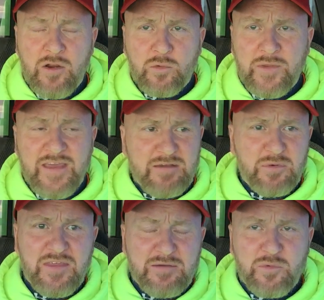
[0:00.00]
or with
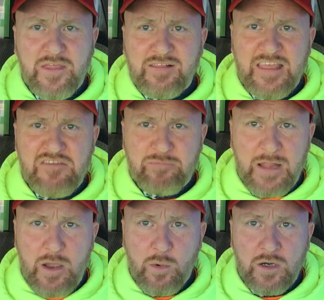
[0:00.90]
a leaf
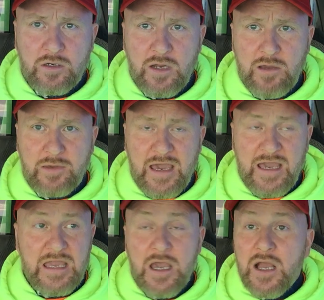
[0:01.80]
blower,
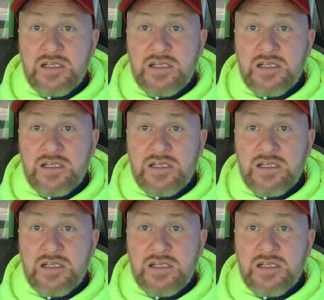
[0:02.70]
okay?